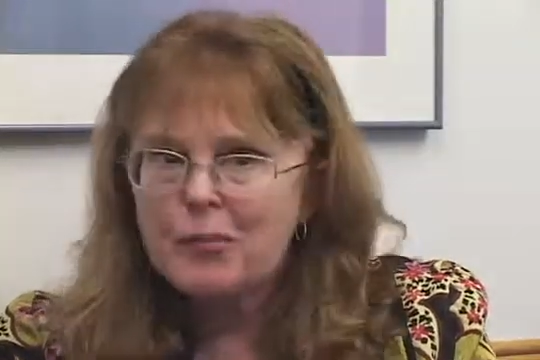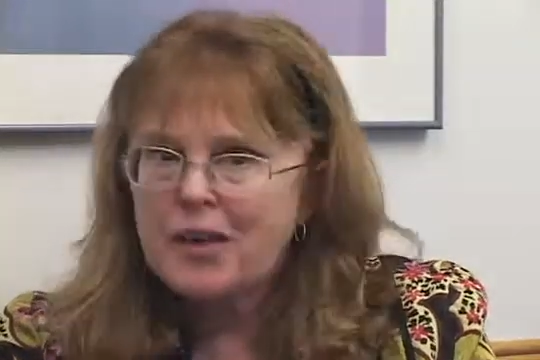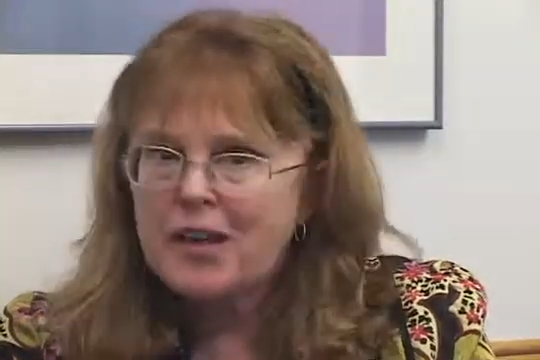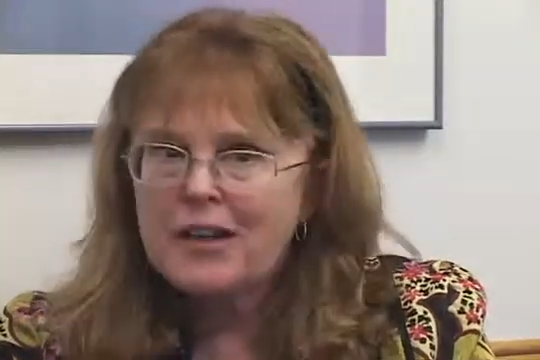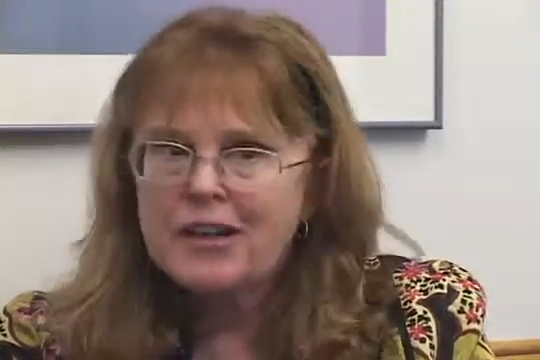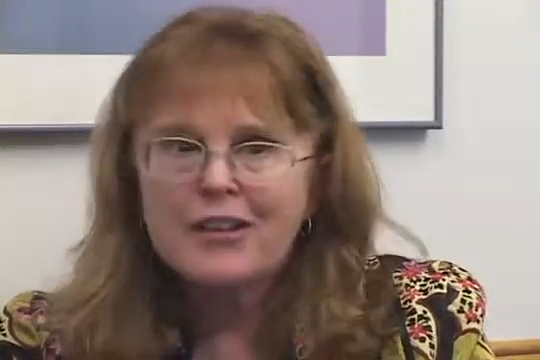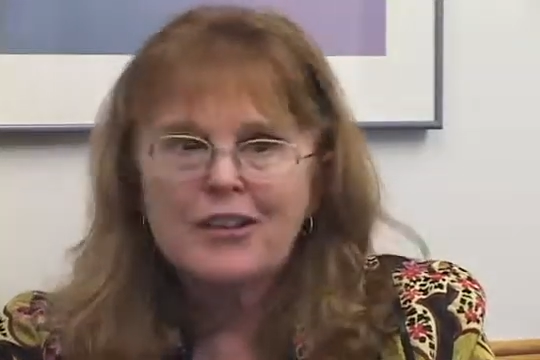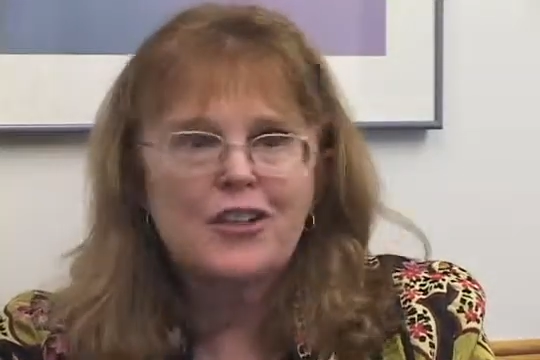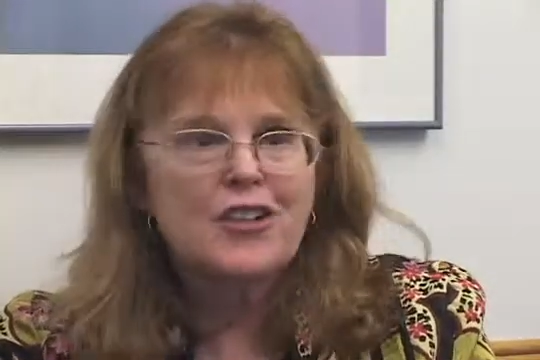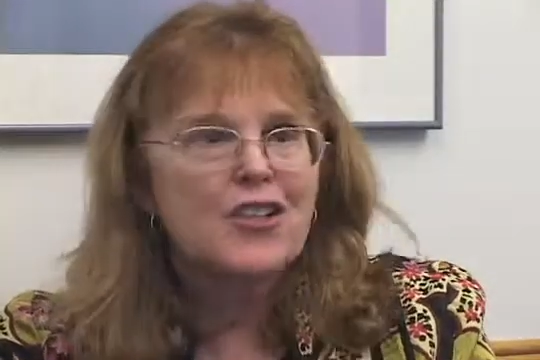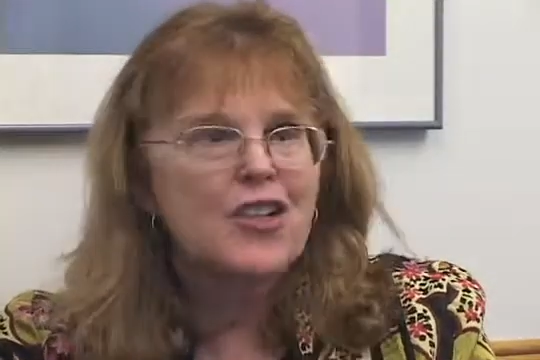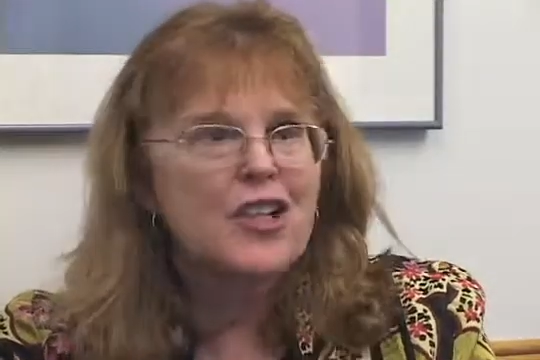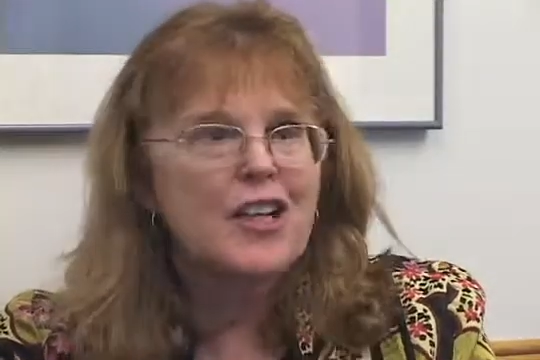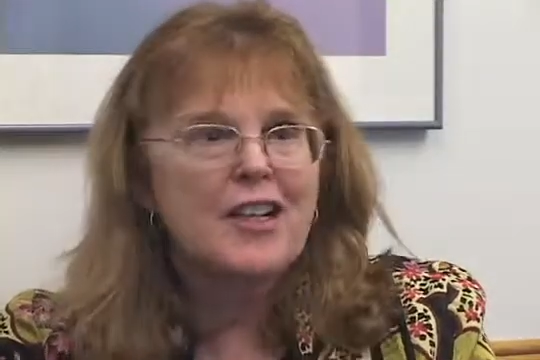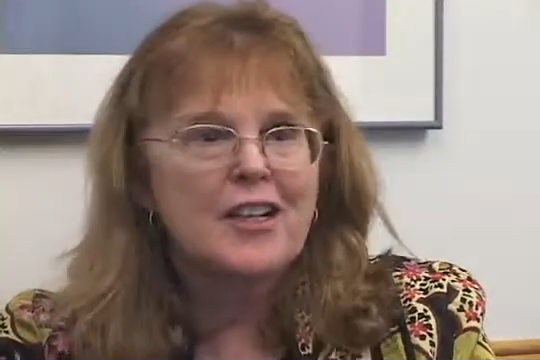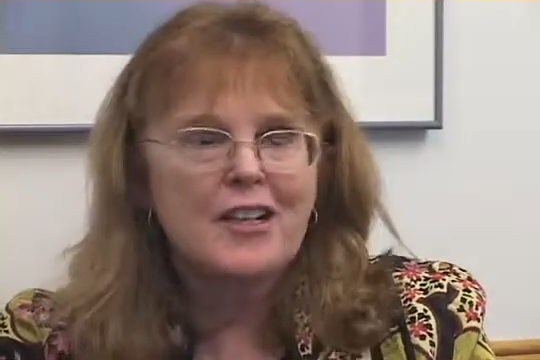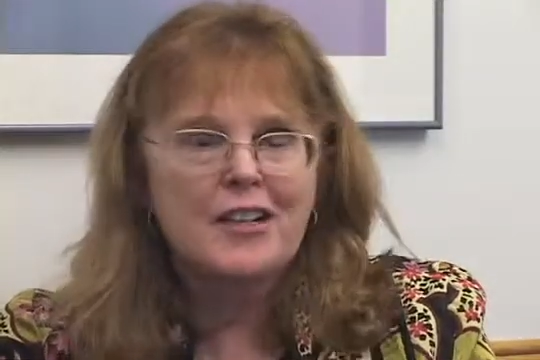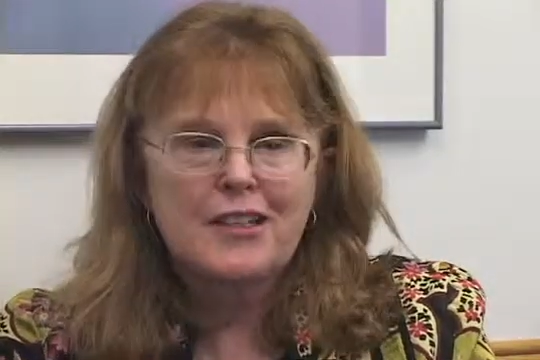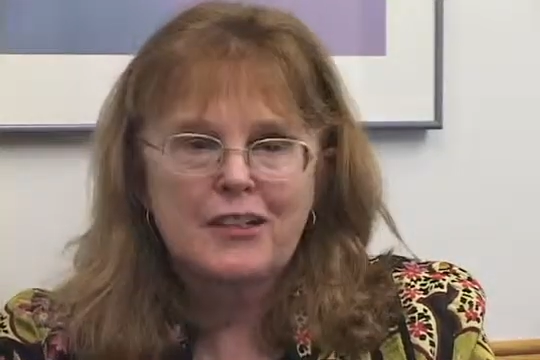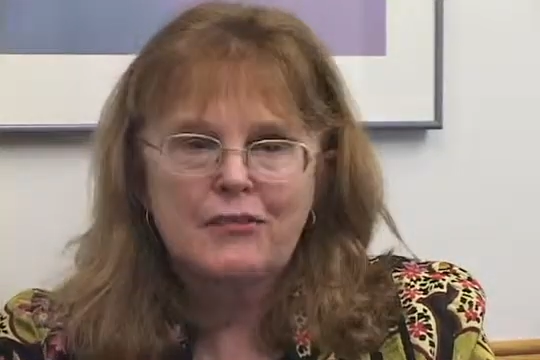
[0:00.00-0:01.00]
biology
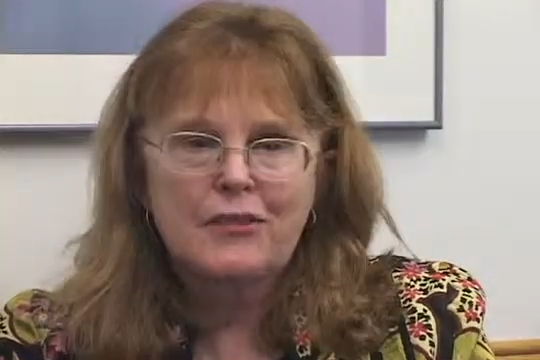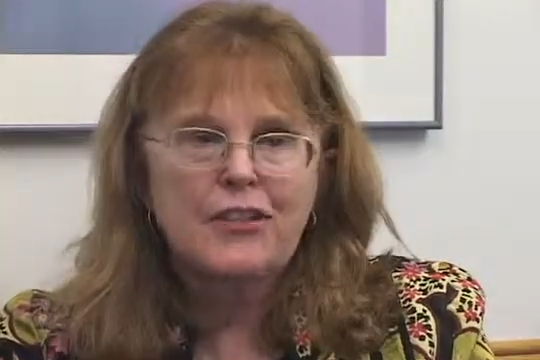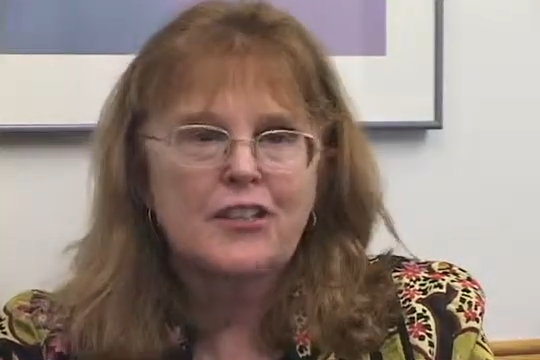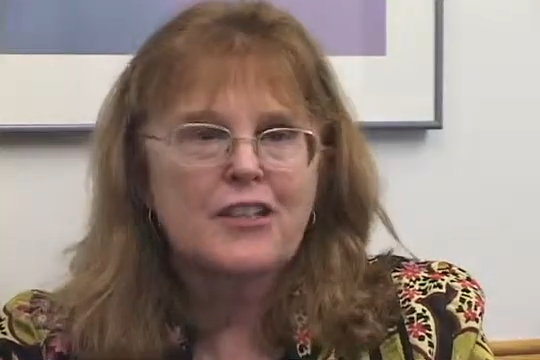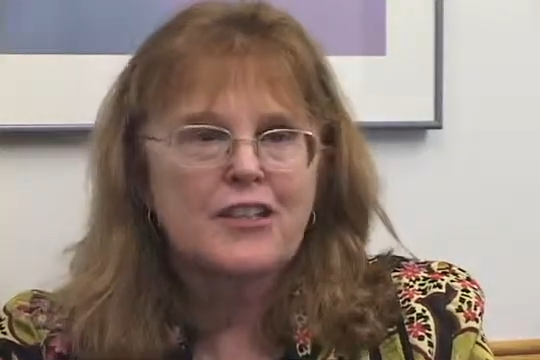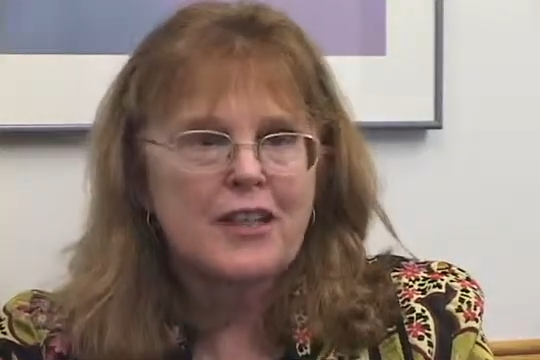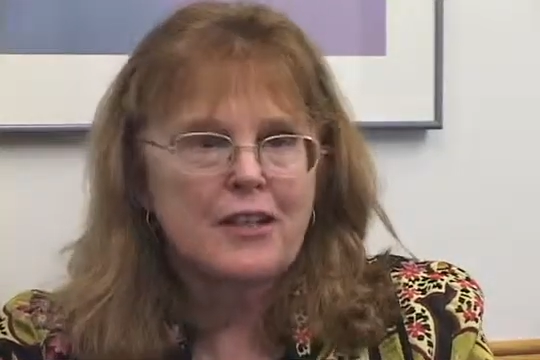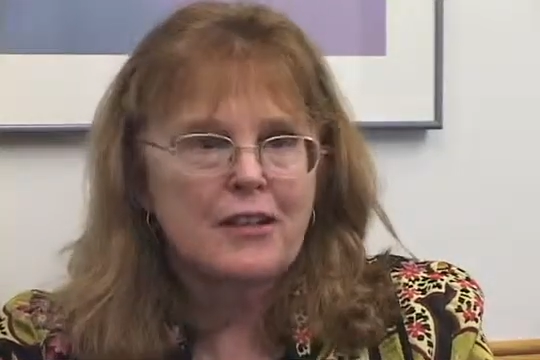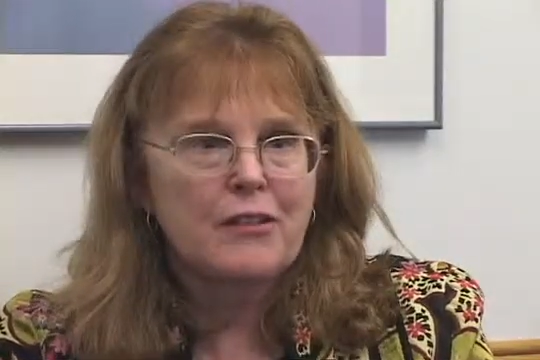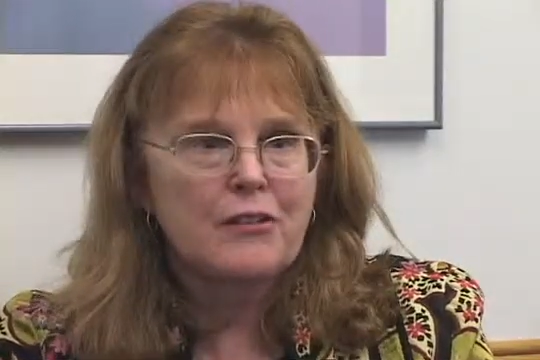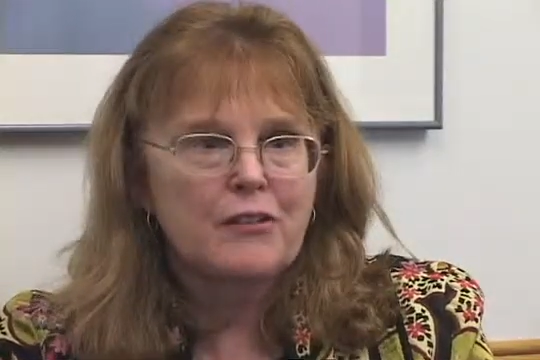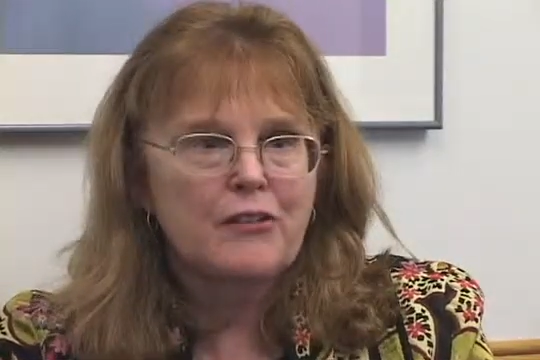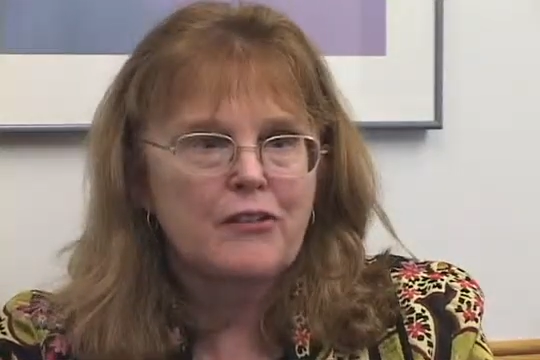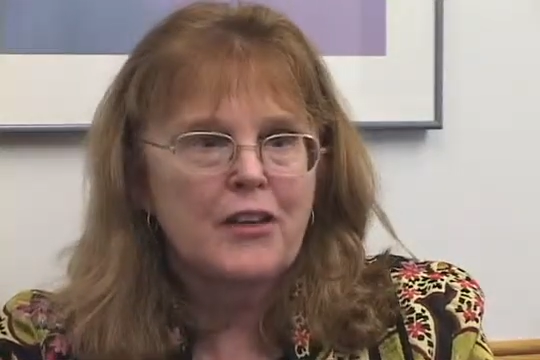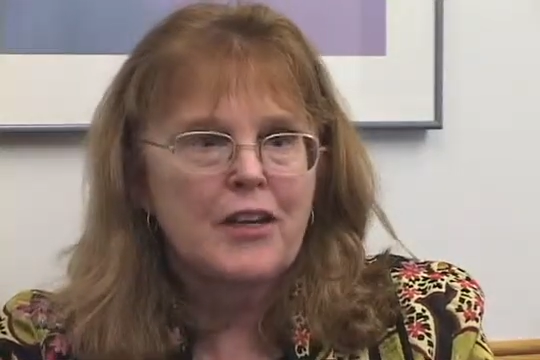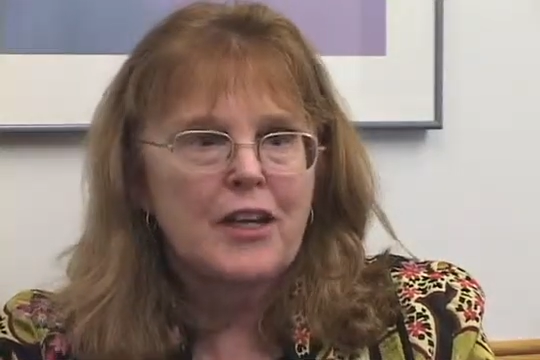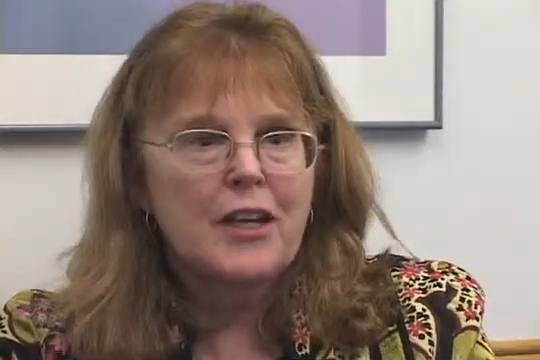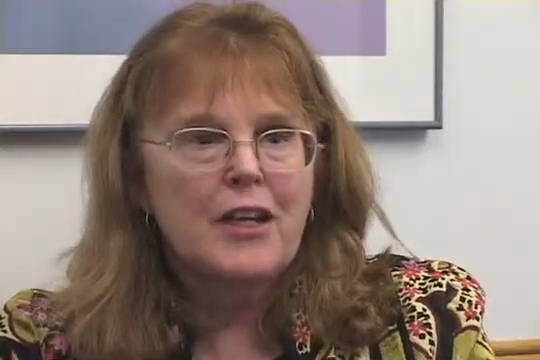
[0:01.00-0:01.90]
and a different set of